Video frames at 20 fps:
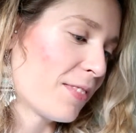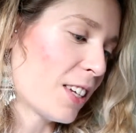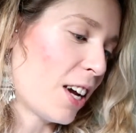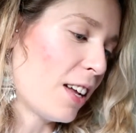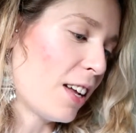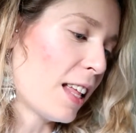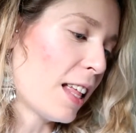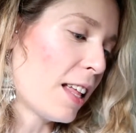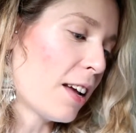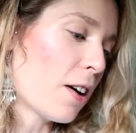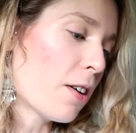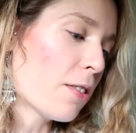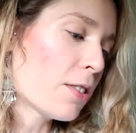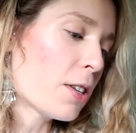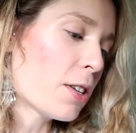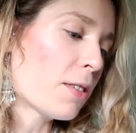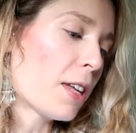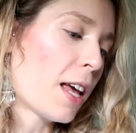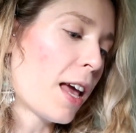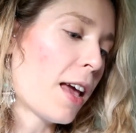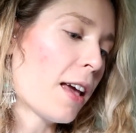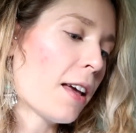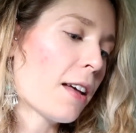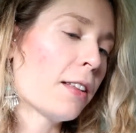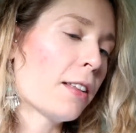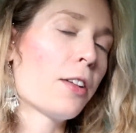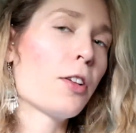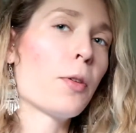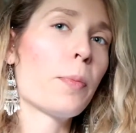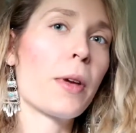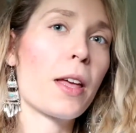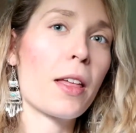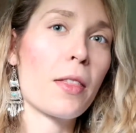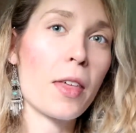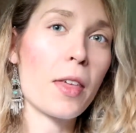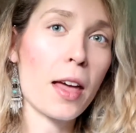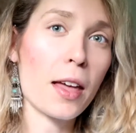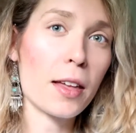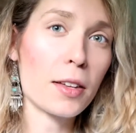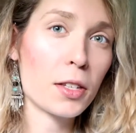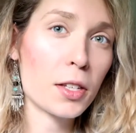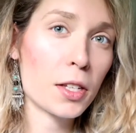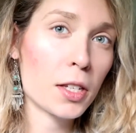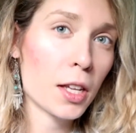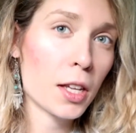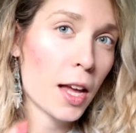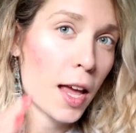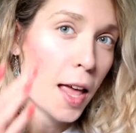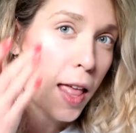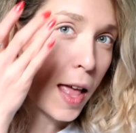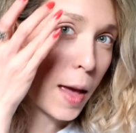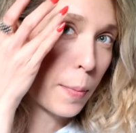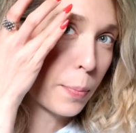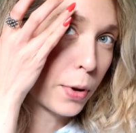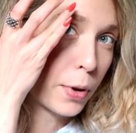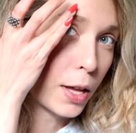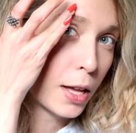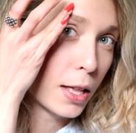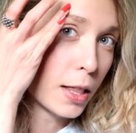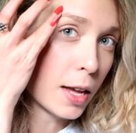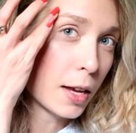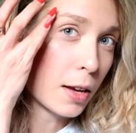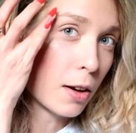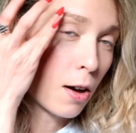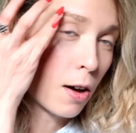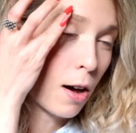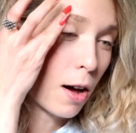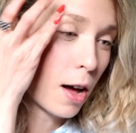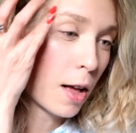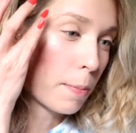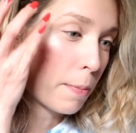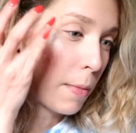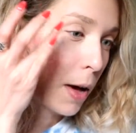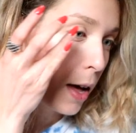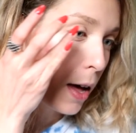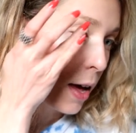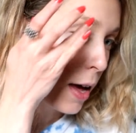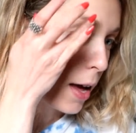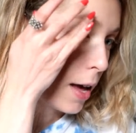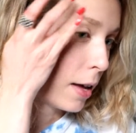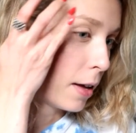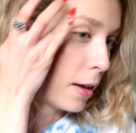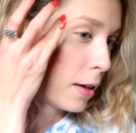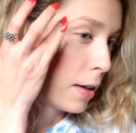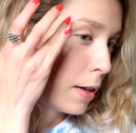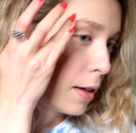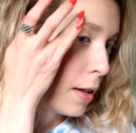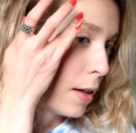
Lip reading: Alright, and then I also take a little bit of this and I put it like on my